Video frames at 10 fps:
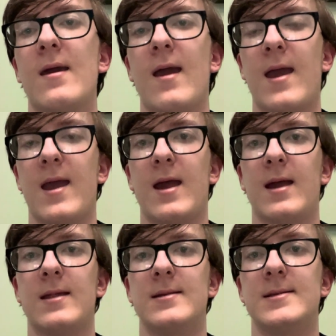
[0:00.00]

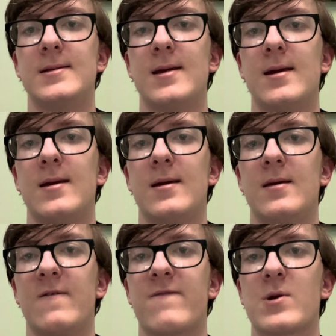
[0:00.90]
and
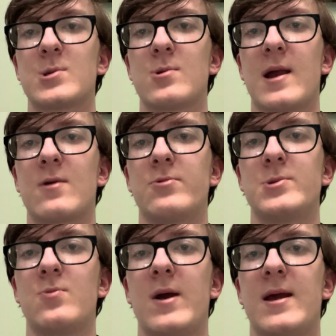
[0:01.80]
the first wreck was
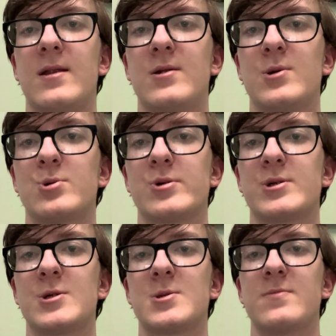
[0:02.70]
when
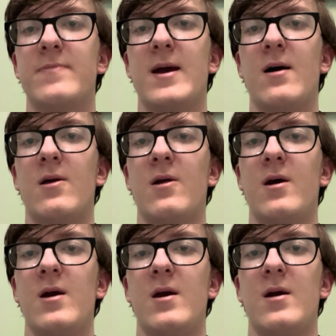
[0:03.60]
Christopher Bell
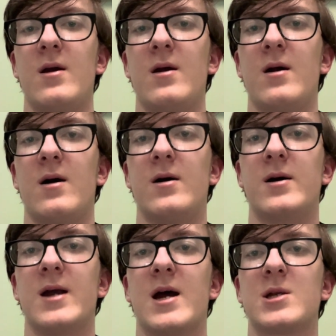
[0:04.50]

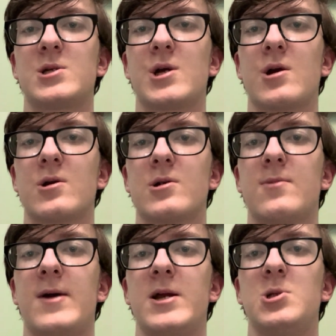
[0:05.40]
got turned
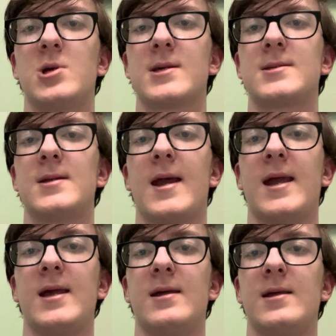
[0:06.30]
by Justin
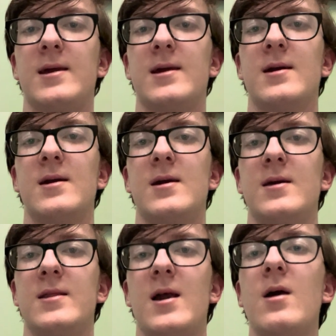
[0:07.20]
Haley.
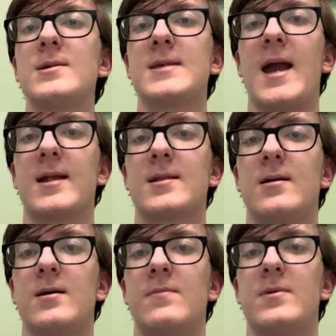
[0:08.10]
They all stacked
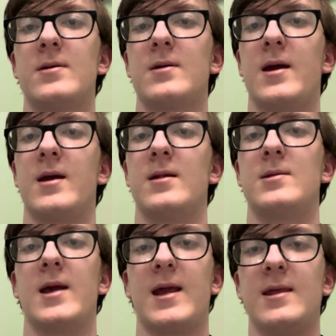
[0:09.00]
up, and
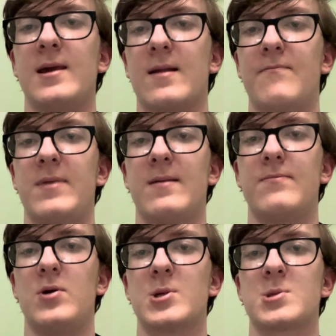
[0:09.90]
Haley got a big
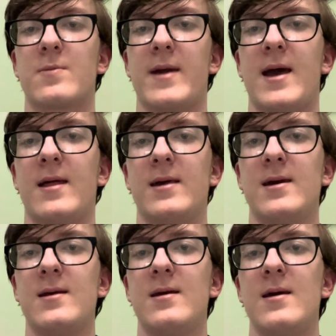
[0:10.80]
push from
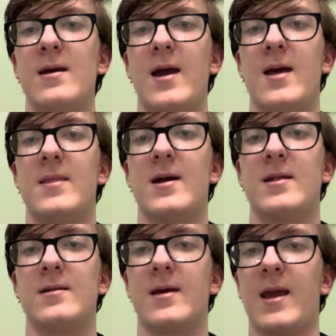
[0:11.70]
Elliott, and
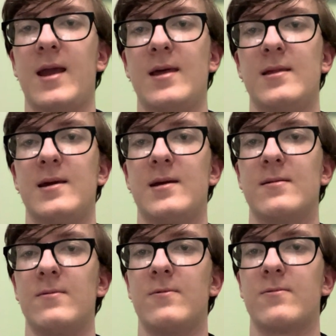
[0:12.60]
then Haley
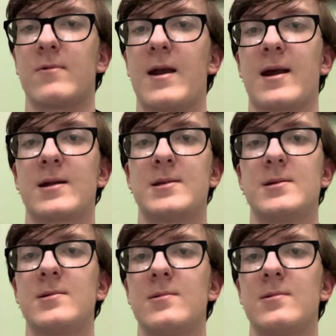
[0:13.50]
wrecked